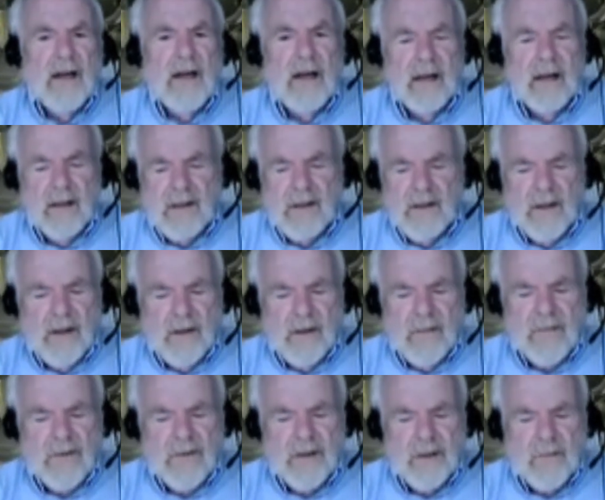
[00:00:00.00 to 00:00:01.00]
instead
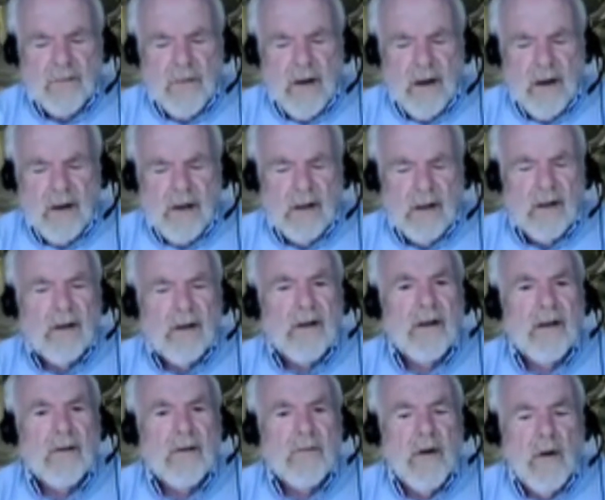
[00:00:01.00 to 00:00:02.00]
of responding to
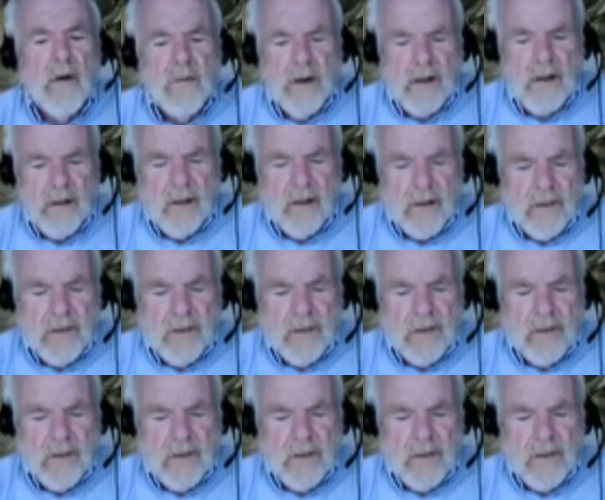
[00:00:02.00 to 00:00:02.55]
the moment.